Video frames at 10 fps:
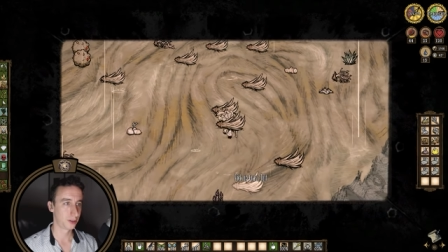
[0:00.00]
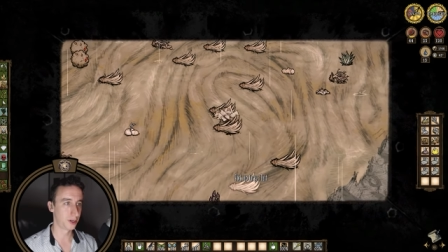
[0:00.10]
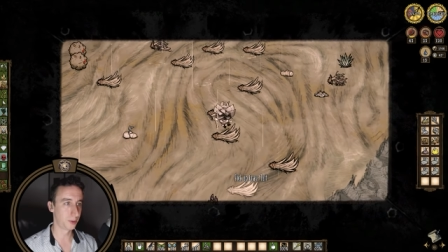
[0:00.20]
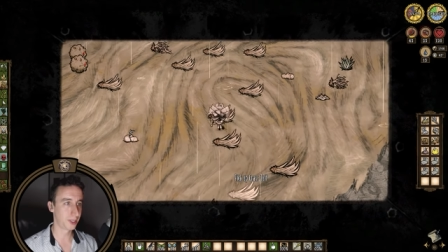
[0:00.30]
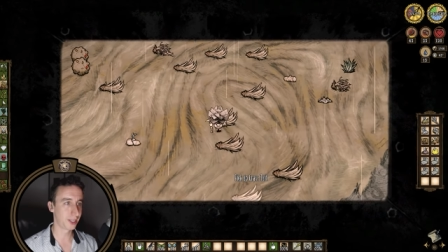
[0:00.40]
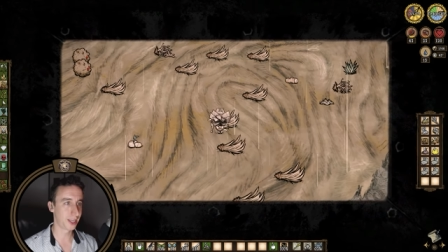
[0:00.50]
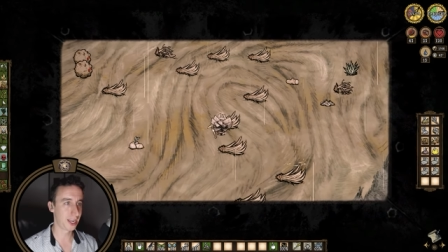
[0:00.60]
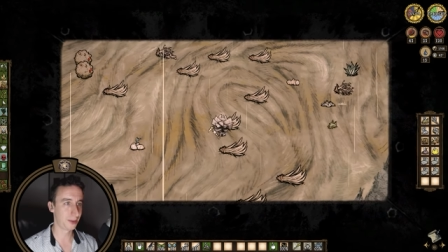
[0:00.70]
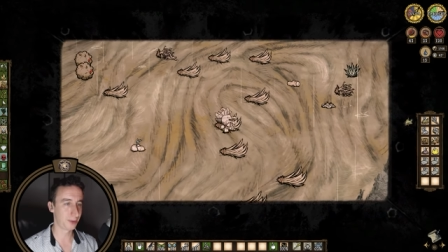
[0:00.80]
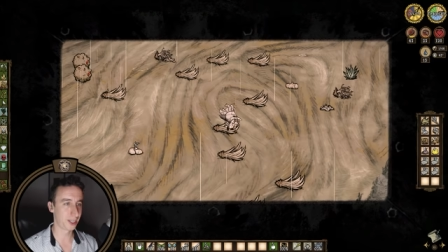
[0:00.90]
Knowing the
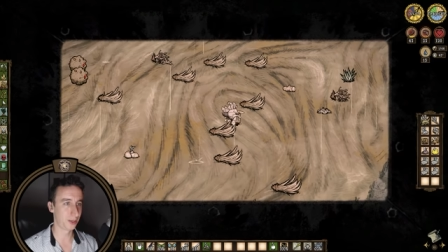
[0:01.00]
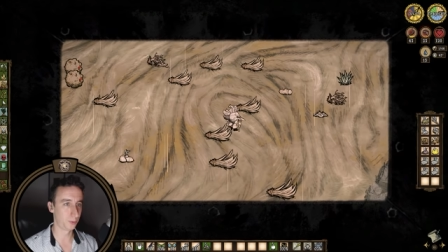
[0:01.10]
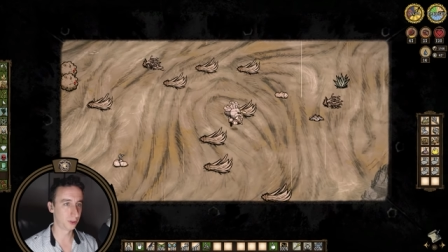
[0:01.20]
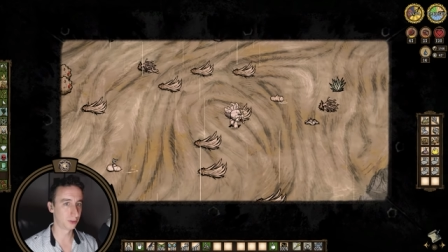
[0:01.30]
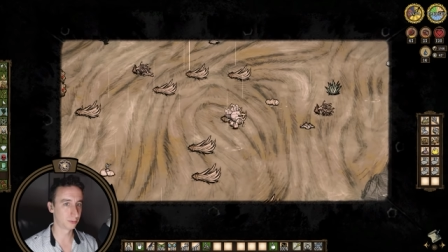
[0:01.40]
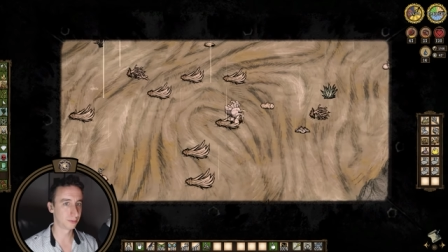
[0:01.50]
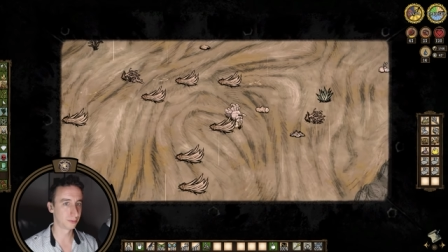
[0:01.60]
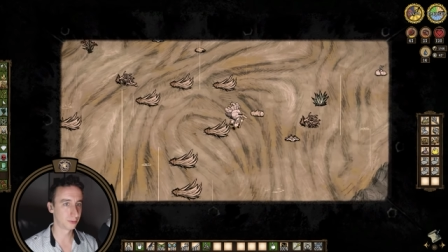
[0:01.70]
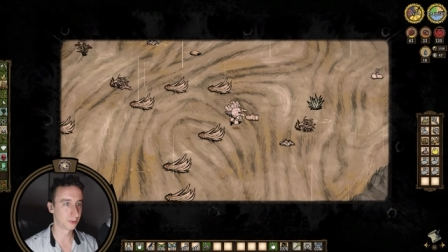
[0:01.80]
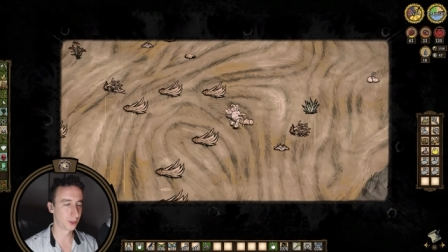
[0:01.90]
game, there
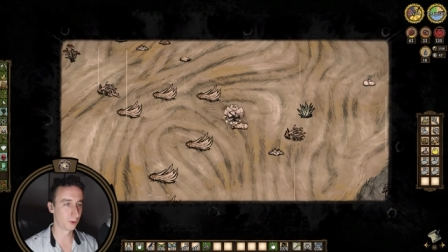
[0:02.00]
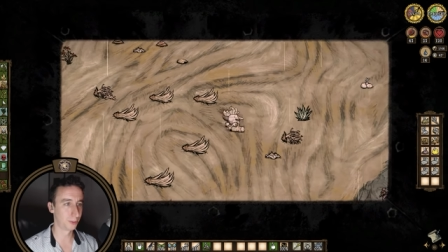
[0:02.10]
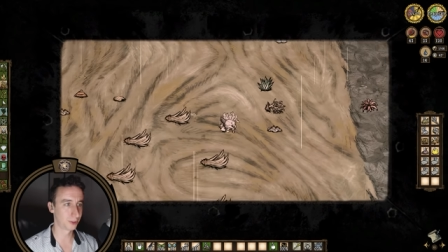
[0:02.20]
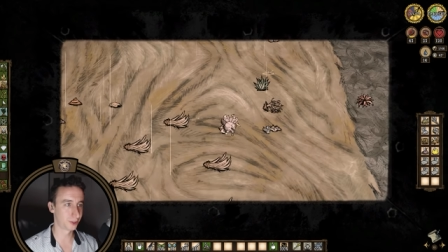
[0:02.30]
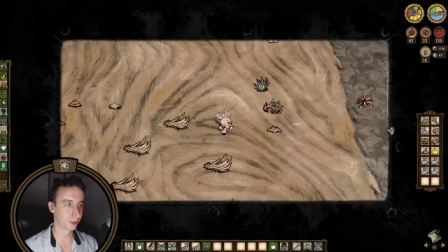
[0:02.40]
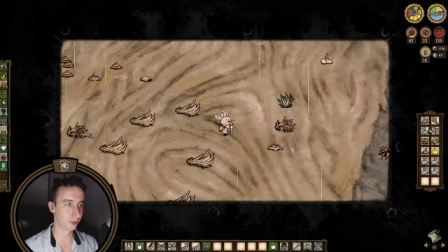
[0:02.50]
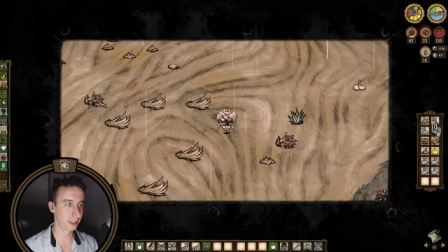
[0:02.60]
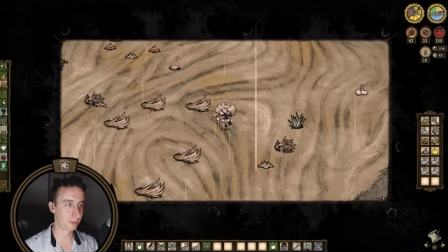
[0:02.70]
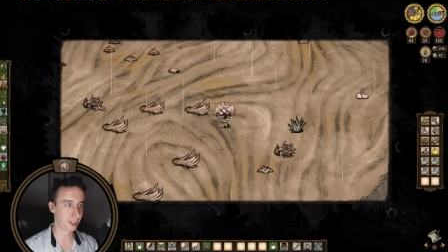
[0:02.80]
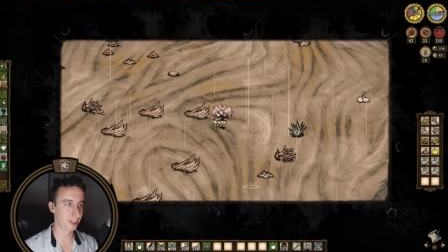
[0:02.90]
will most
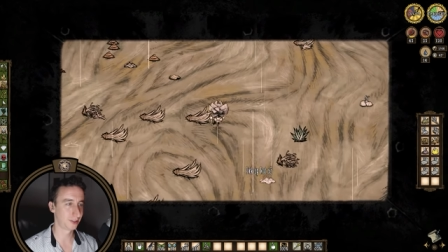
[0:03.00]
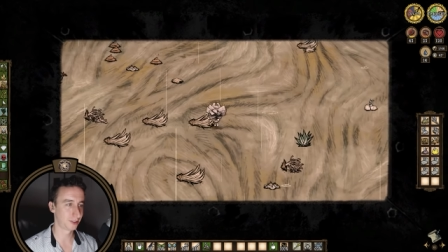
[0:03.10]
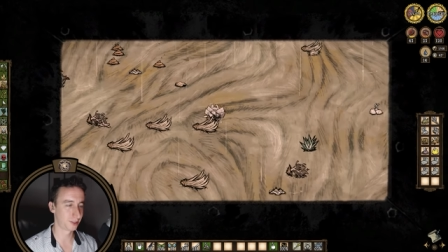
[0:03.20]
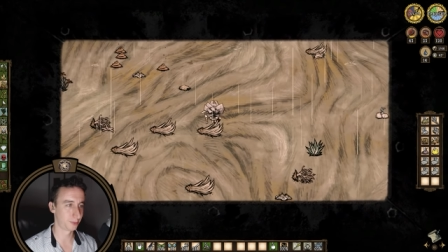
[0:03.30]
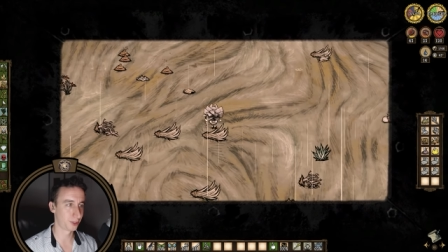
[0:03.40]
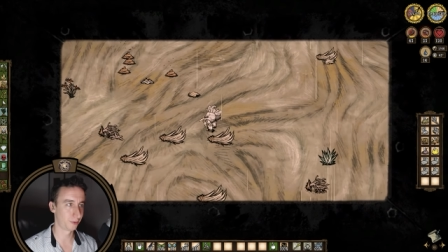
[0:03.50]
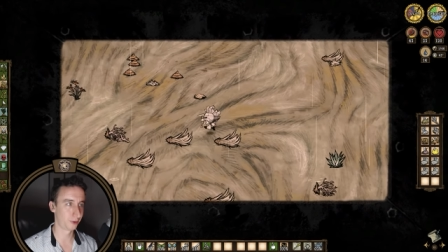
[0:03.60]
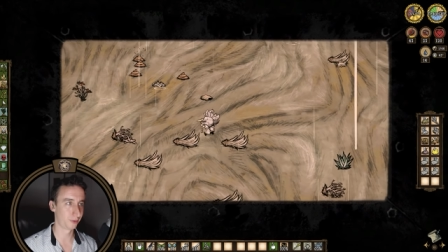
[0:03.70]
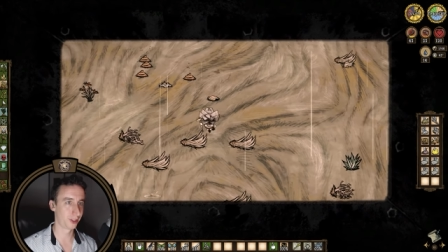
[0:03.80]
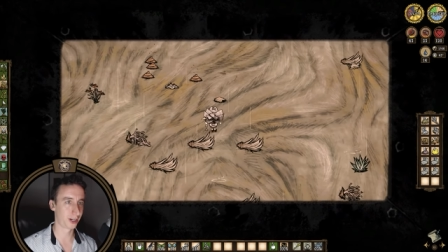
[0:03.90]
certainly be some
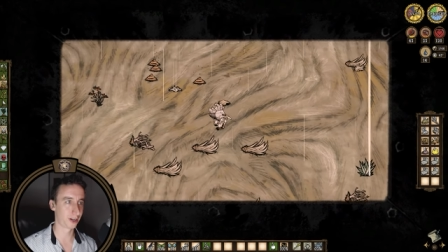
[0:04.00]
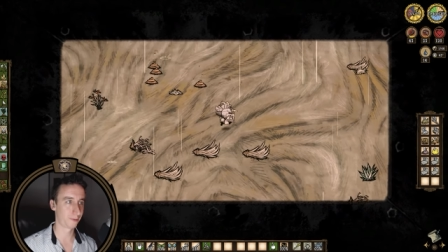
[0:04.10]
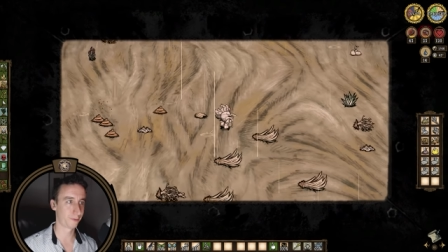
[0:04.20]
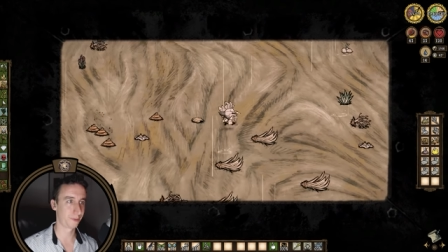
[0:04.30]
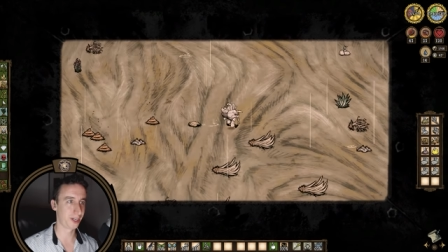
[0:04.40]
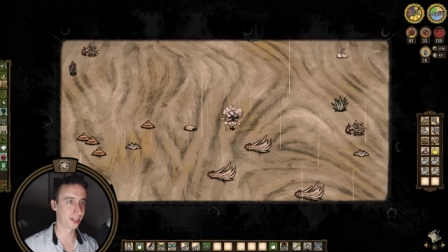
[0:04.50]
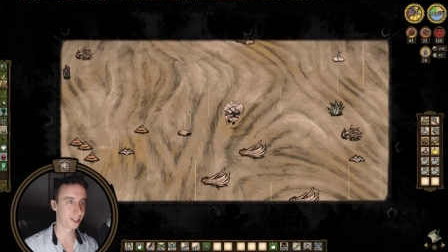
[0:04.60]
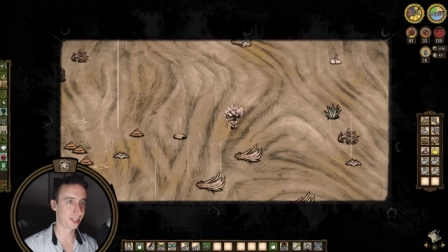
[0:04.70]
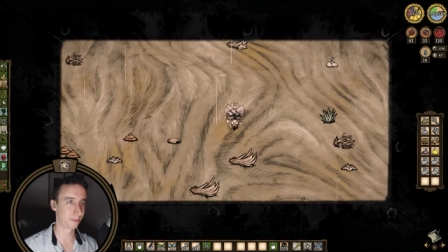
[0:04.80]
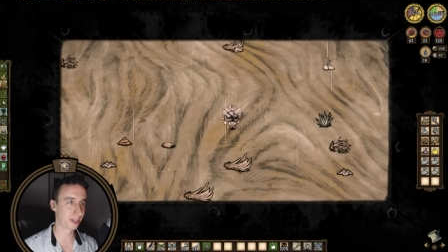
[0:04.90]
turf over there for me
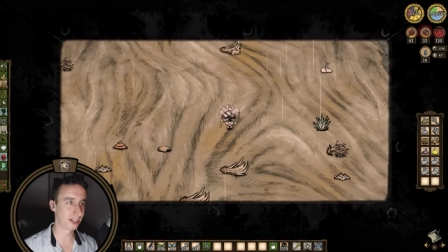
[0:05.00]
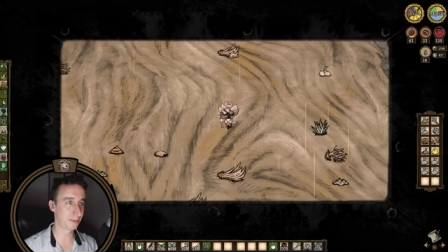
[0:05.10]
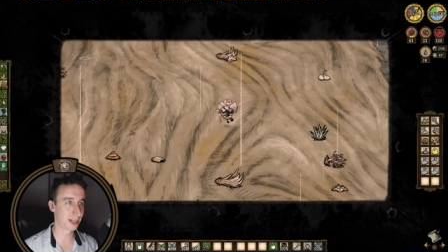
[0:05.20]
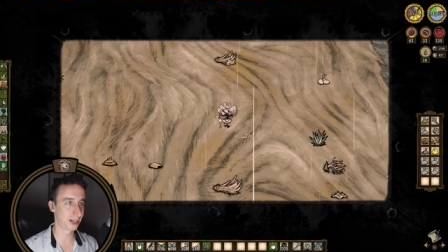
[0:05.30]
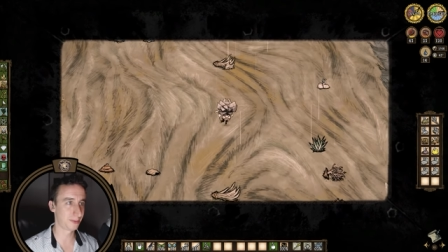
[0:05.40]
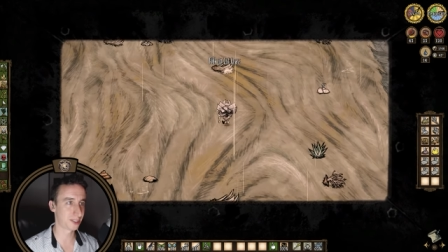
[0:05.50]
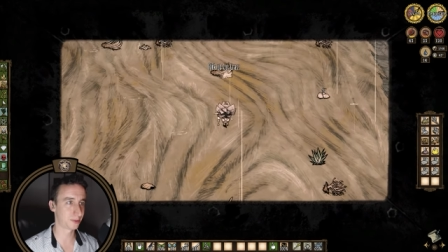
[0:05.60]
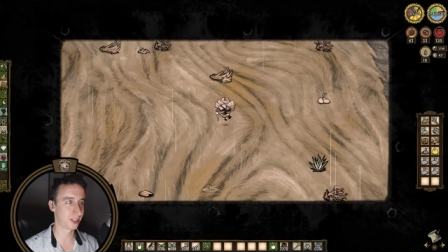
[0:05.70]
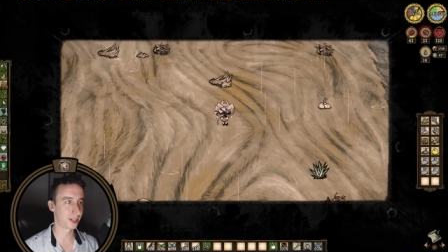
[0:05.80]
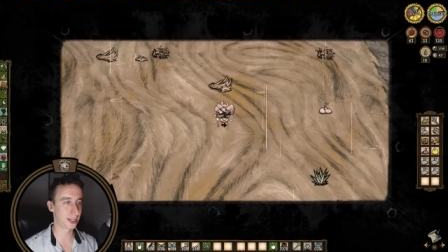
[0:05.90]
to dig, but I'm not going to
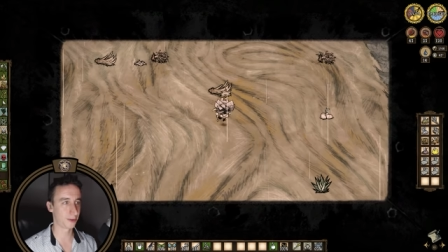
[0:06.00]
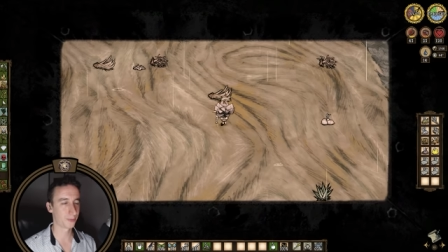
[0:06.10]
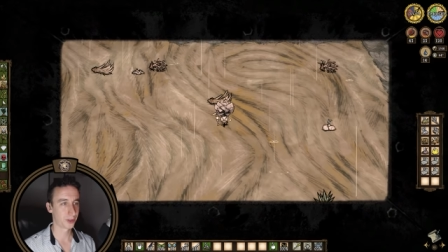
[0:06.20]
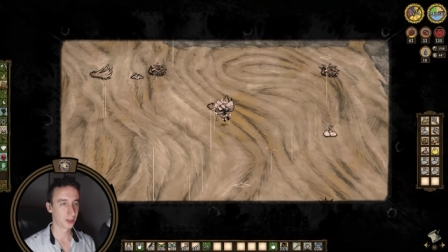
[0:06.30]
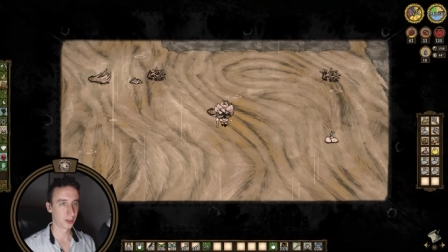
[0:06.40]
mess with it now